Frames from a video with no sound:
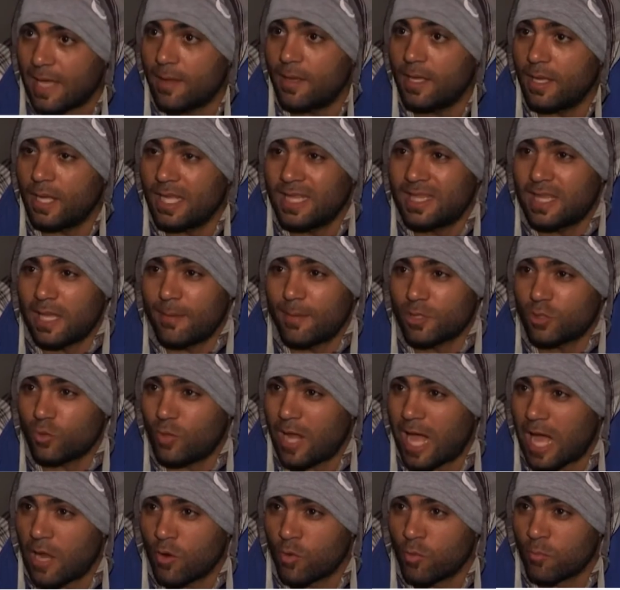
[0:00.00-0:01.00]
You're
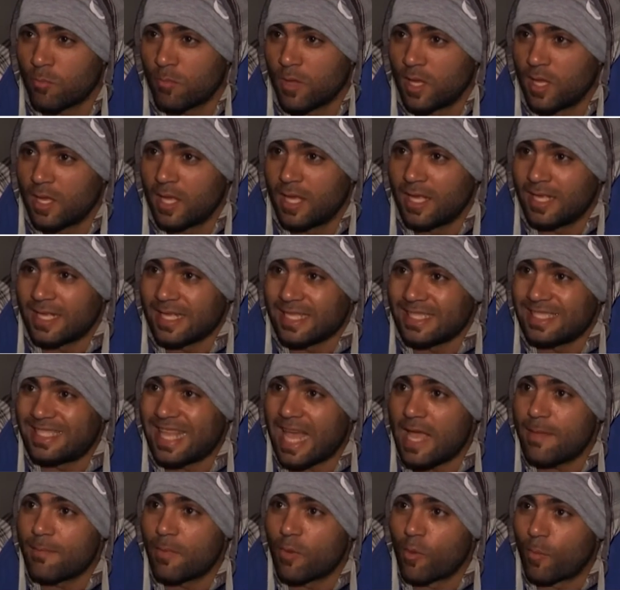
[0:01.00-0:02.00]
responsible for what happened to
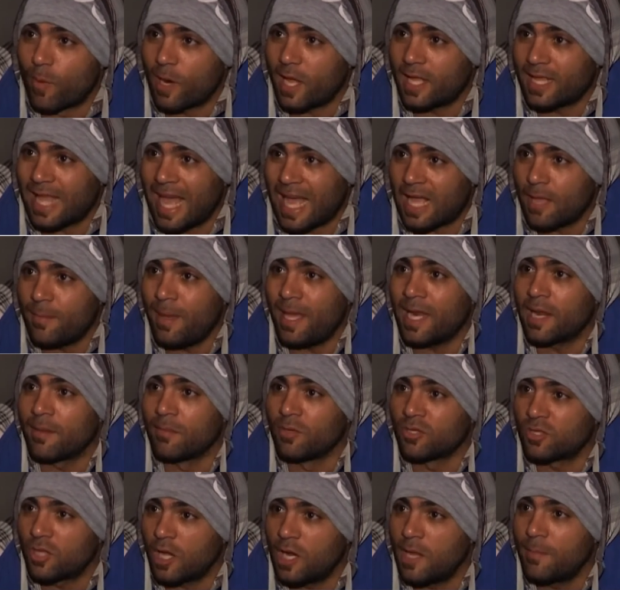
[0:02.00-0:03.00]
them, and you should go on
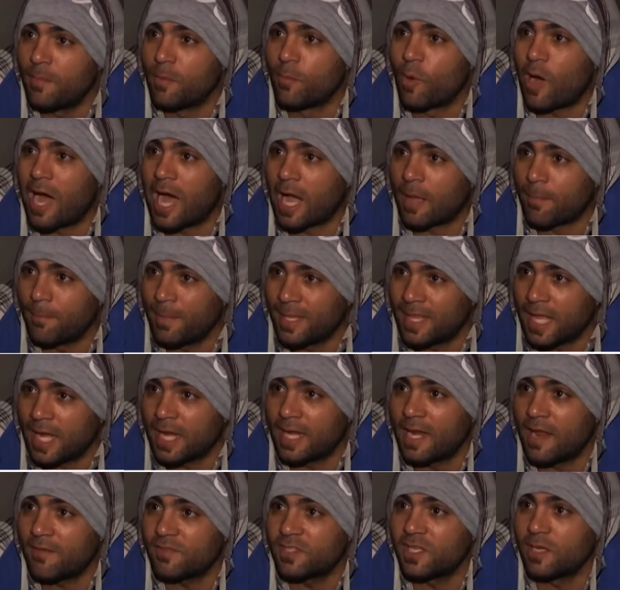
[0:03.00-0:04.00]
trial just like
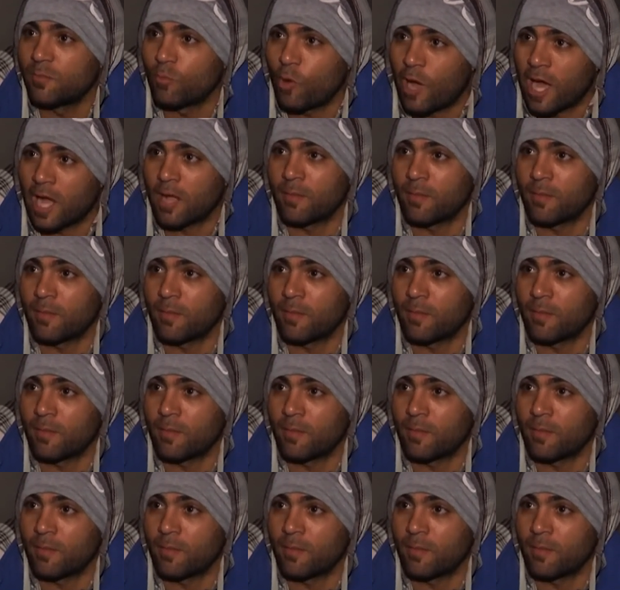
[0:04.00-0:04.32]
Mubarak.